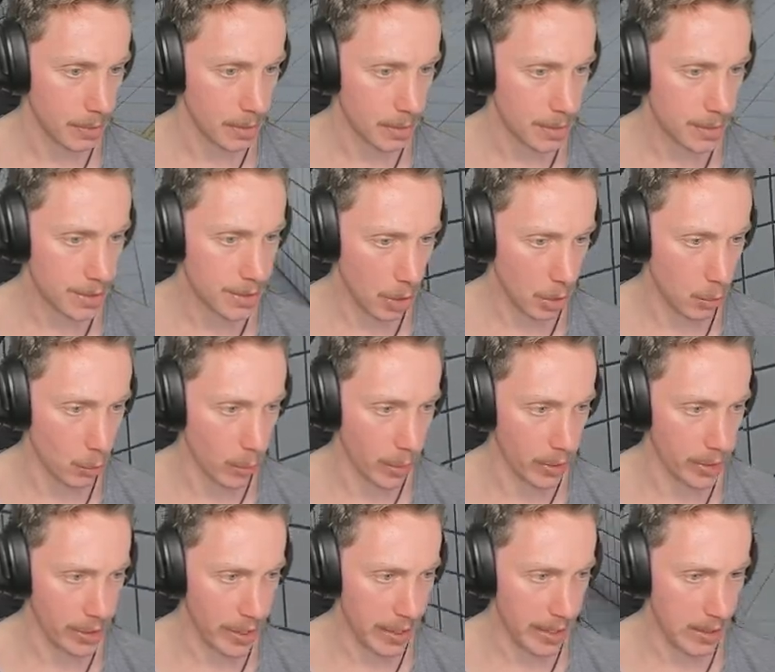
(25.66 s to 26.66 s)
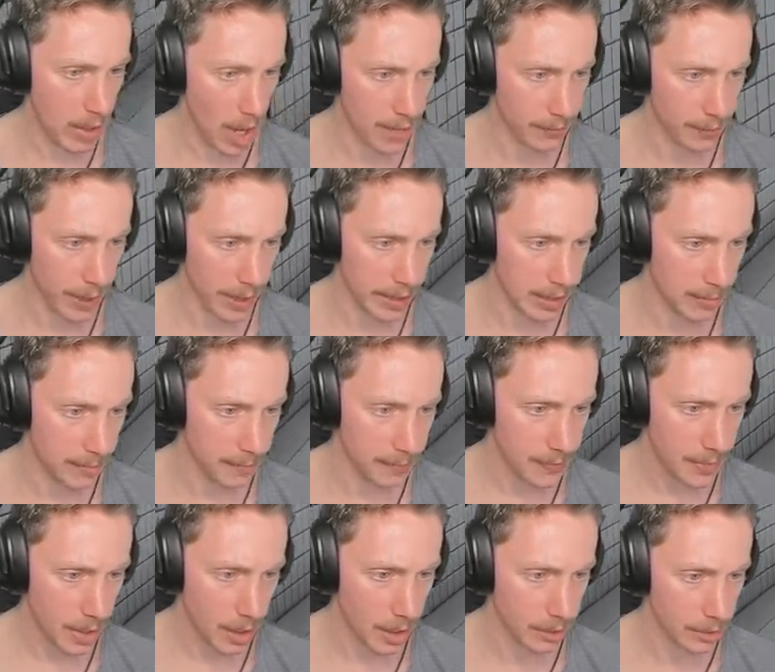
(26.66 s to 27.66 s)
So we're in a kind of like
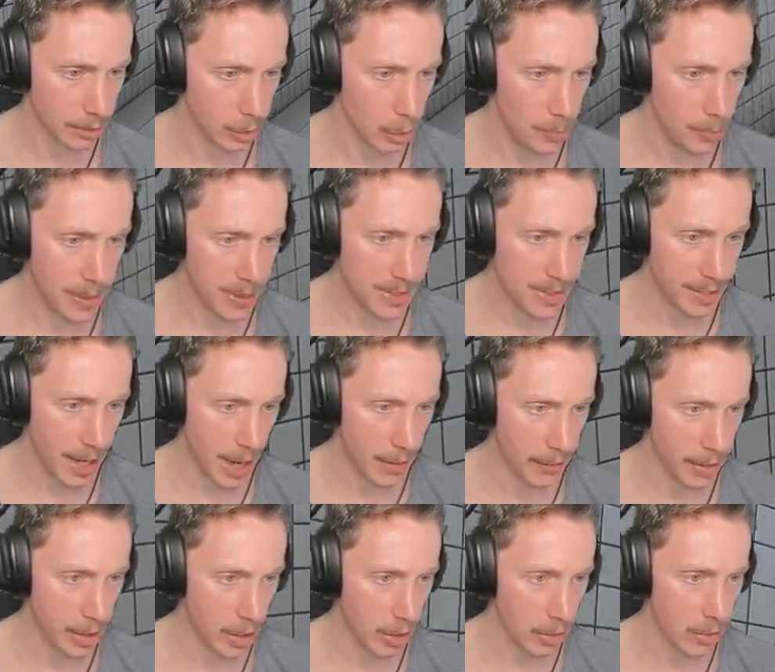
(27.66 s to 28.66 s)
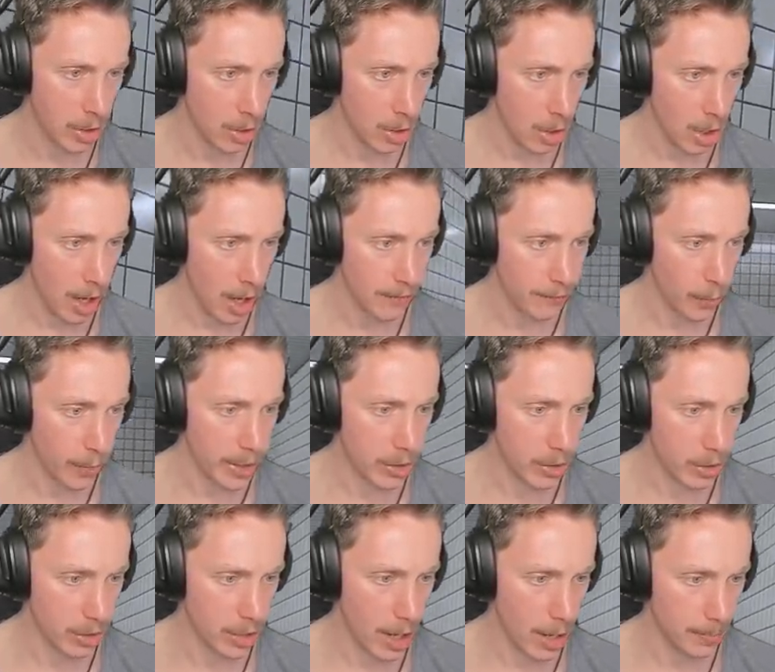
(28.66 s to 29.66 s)
a looping scenario I've already
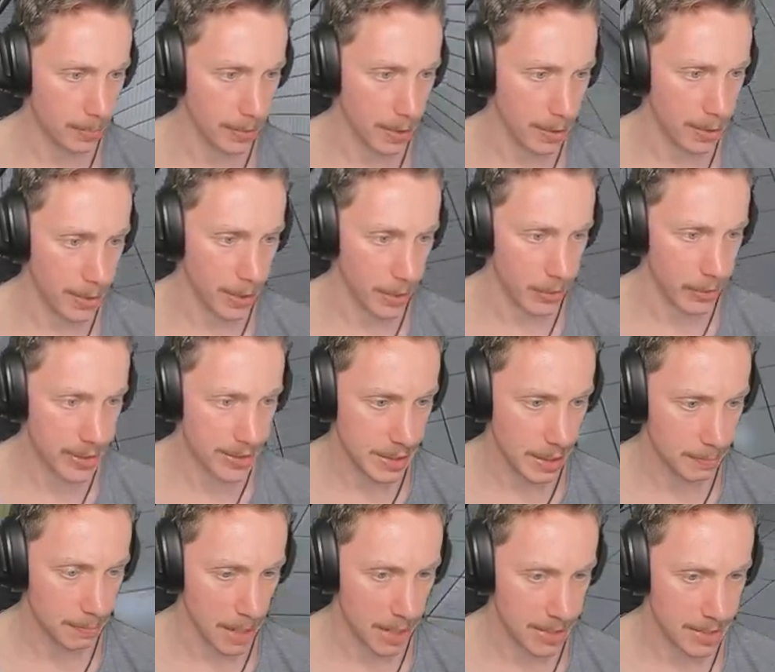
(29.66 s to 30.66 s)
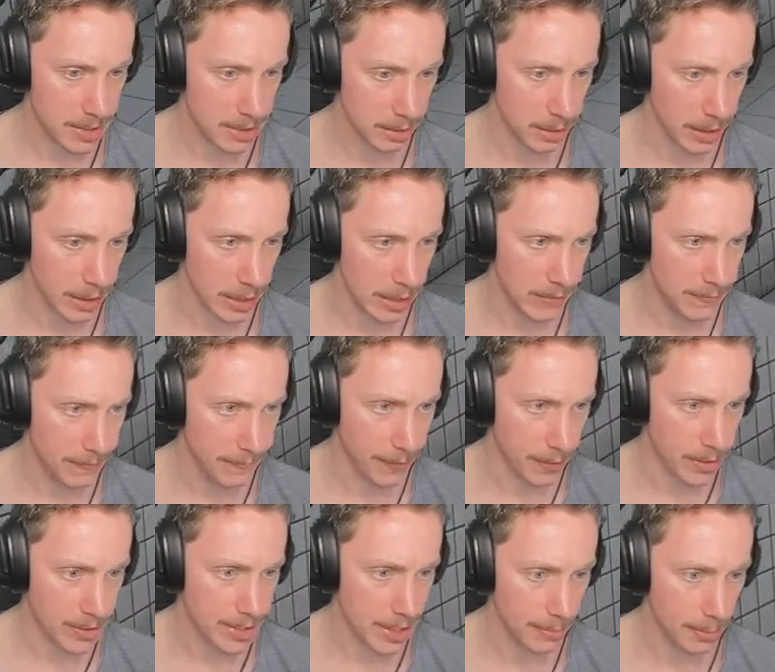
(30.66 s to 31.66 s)
got a couple of theories up my sleeve.
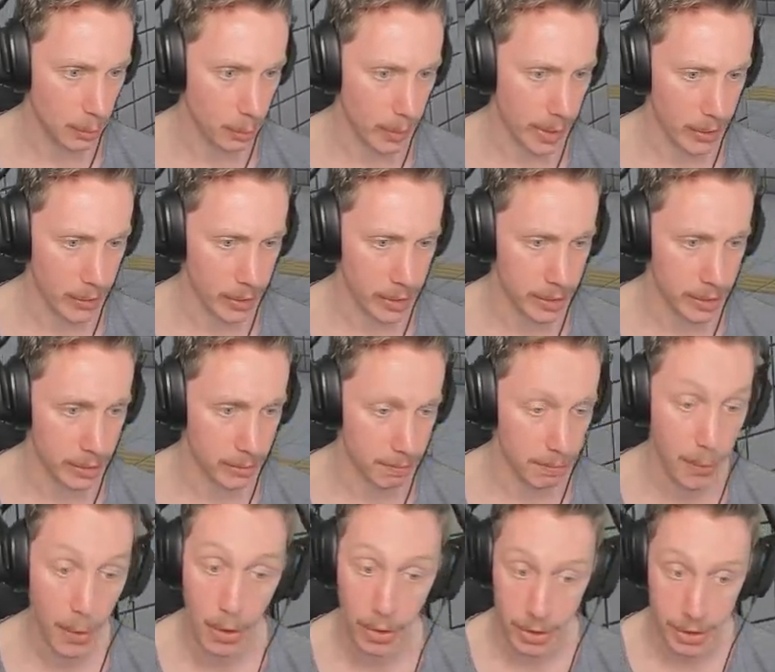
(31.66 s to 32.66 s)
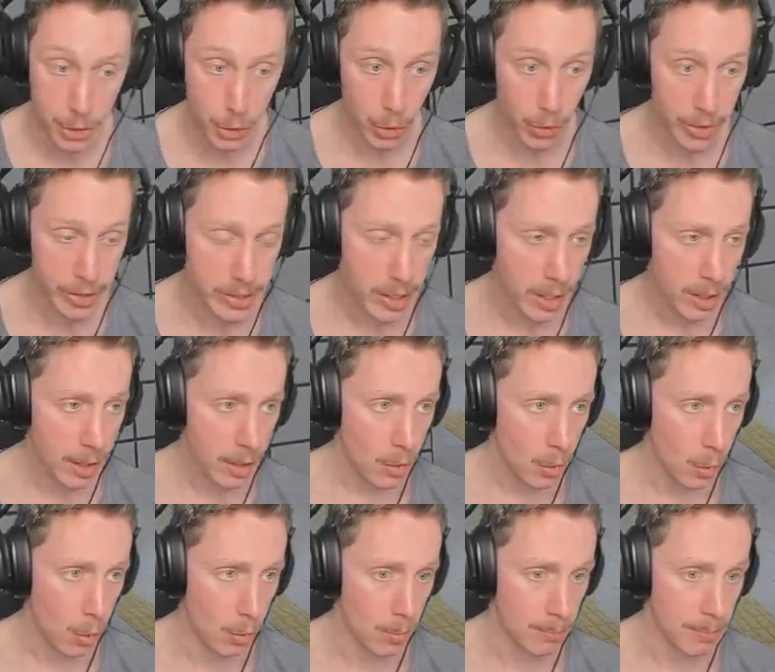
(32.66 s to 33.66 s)
For example, we're in purgatory,
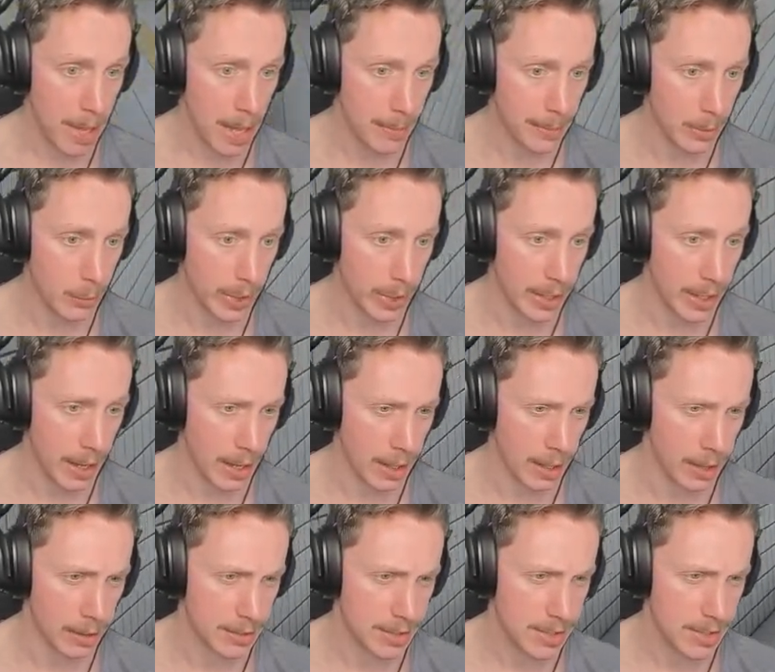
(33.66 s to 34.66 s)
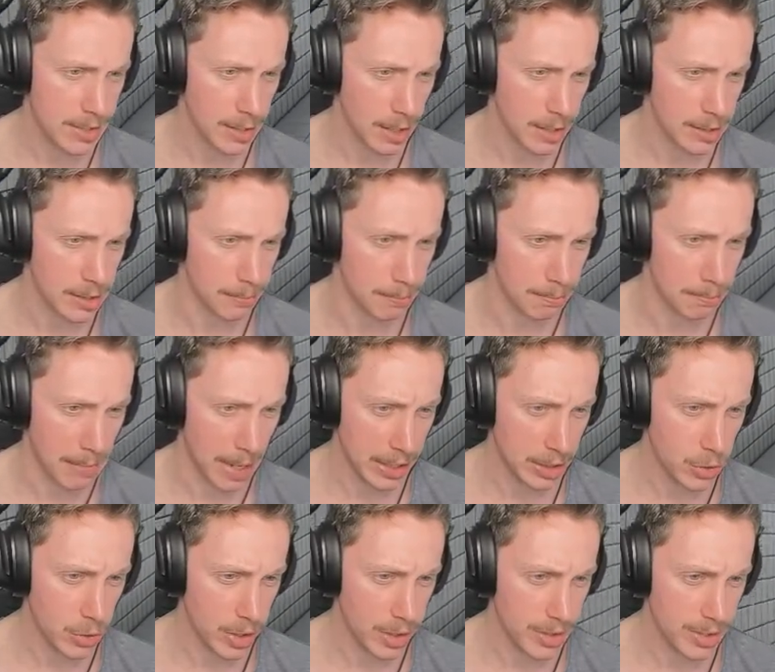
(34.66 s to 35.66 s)
or maybe we are stuck in the
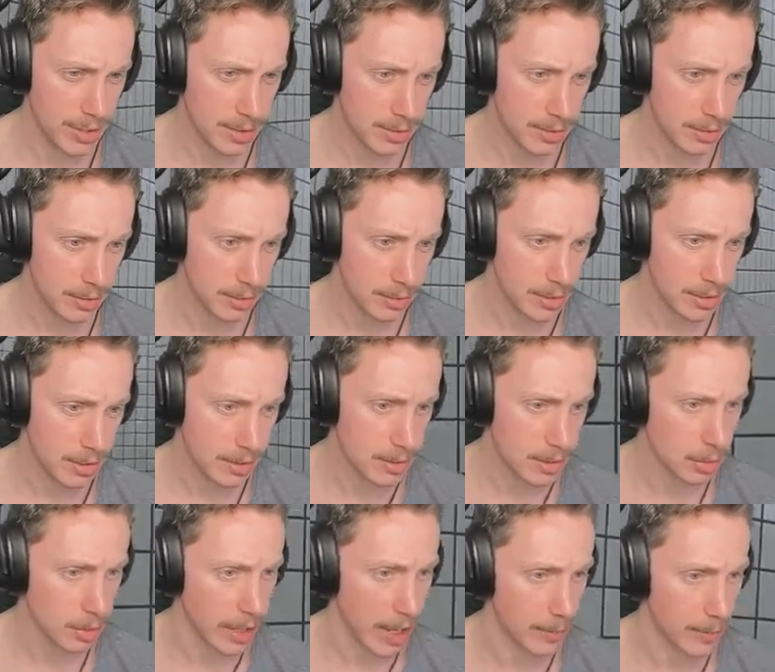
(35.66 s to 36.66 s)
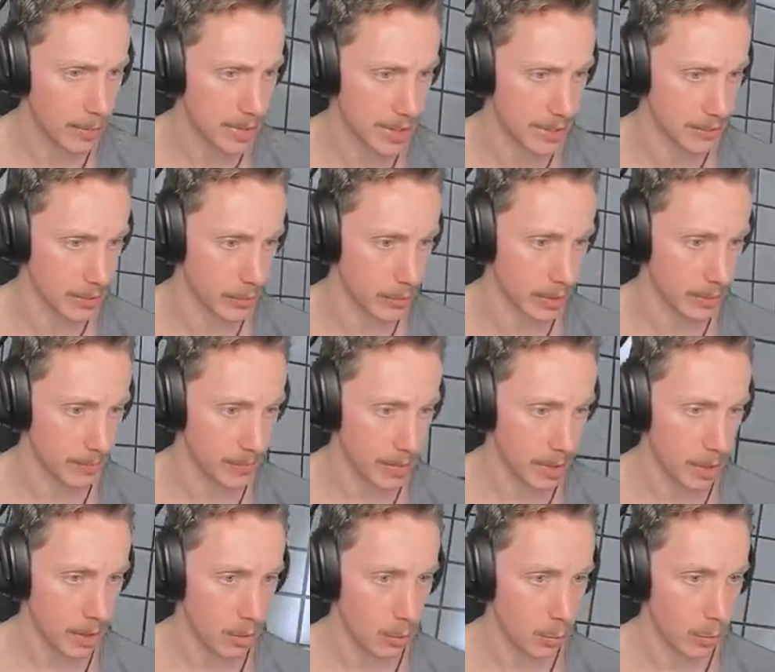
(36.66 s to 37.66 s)
matrix? There's these little cameras everywhere.
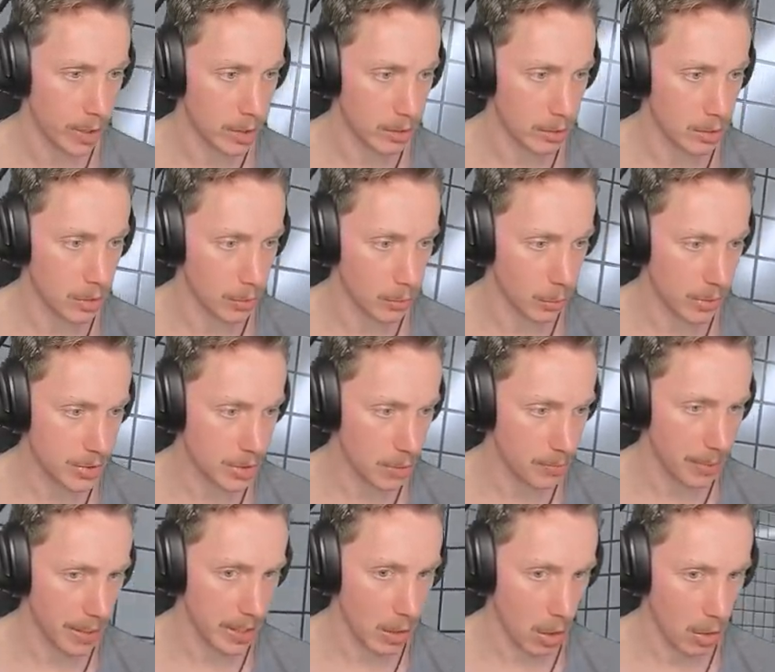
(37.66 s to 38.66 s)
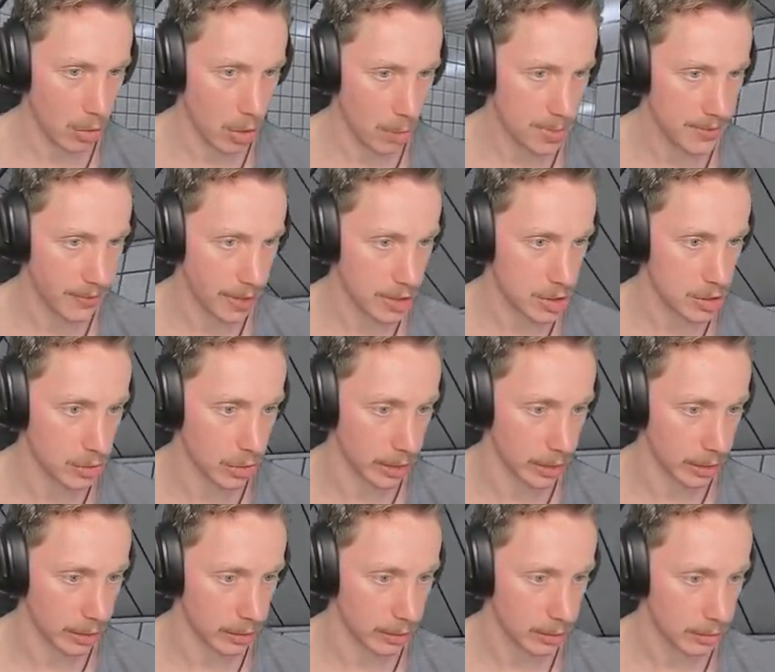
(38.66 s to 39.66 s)
We could also be on observation
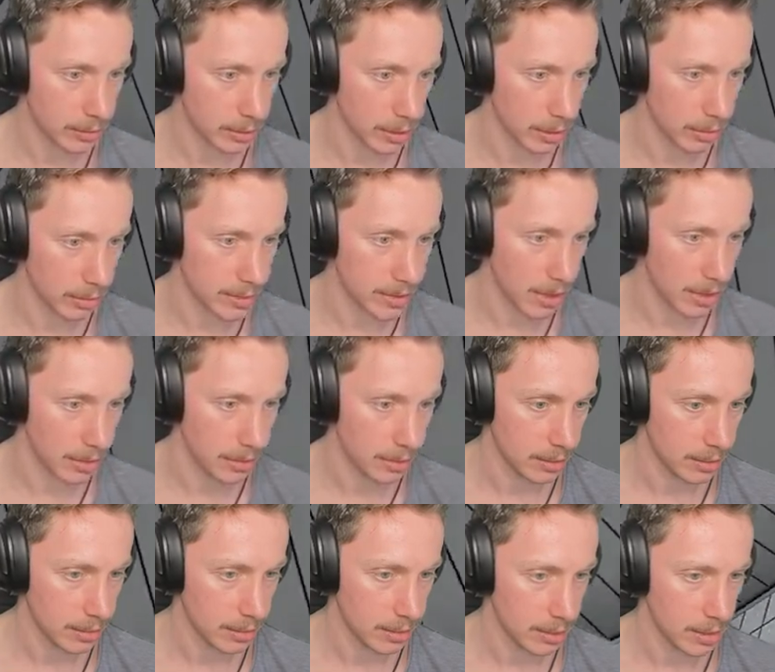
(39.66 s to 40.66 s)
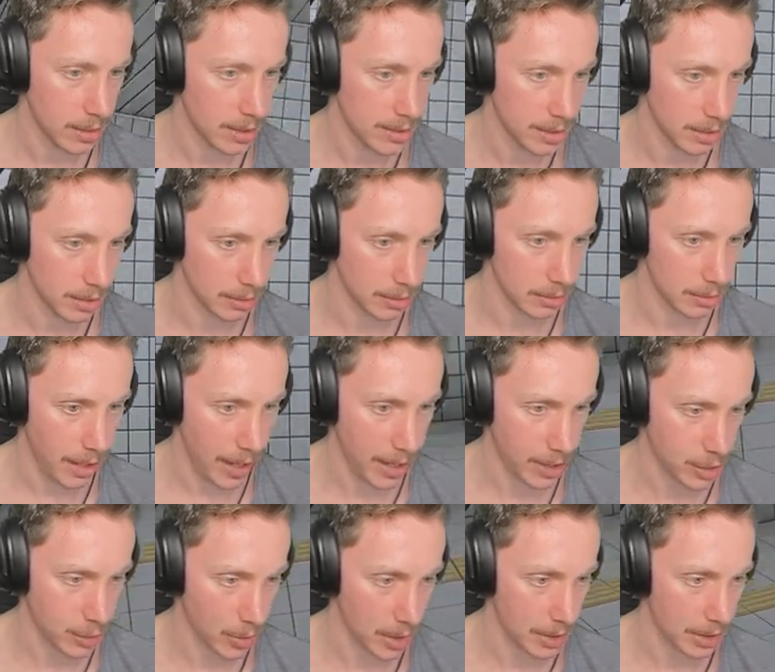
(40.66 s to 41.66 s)
duty. The hell is that? There's a
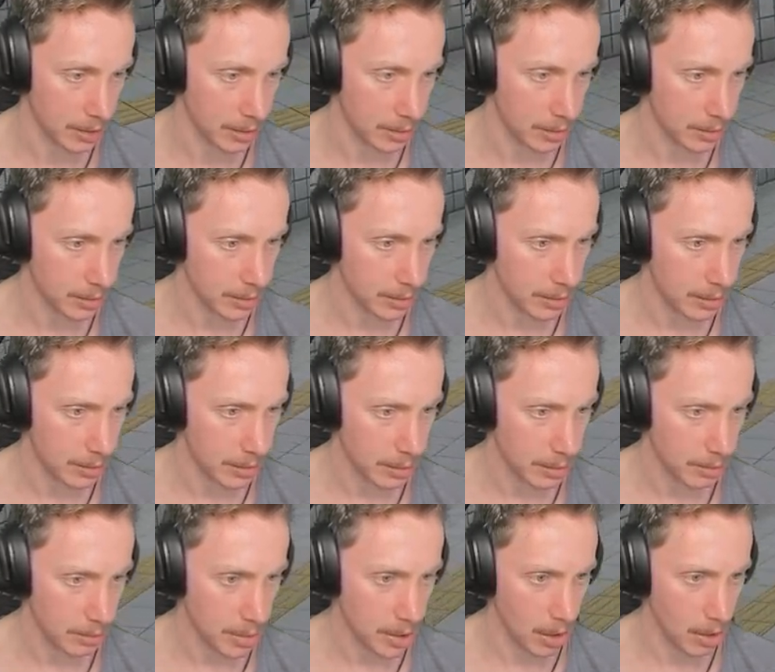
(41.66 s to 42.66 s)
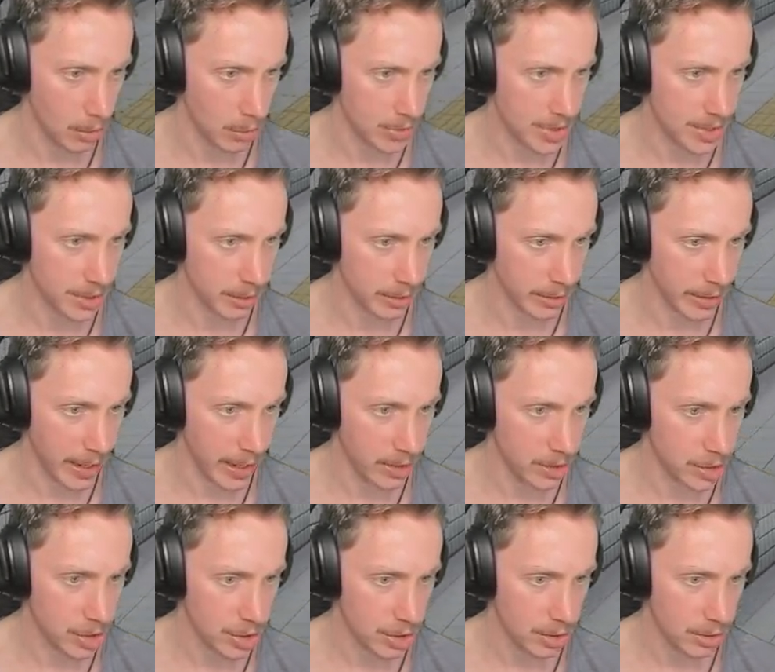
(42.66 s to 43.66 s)
hatch right there. Big old ceiling
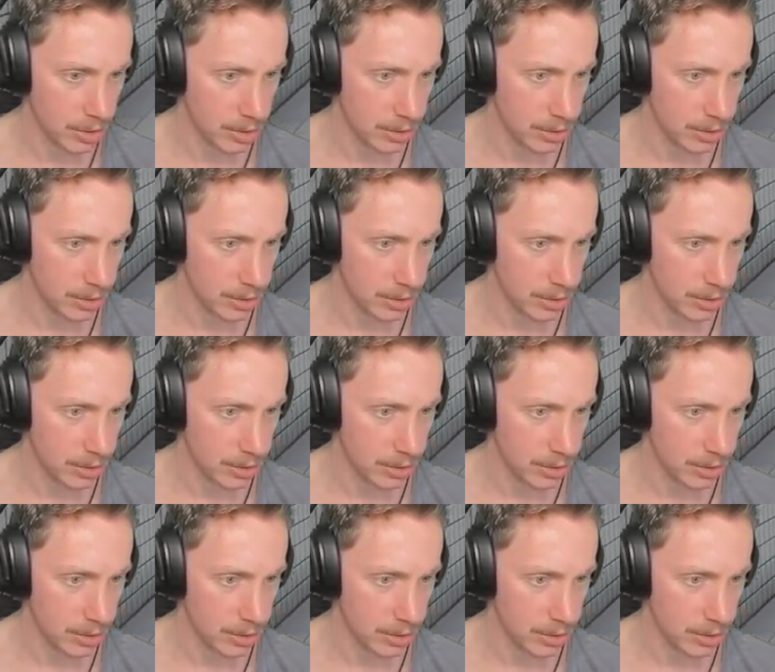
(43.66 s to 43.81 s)
hatch.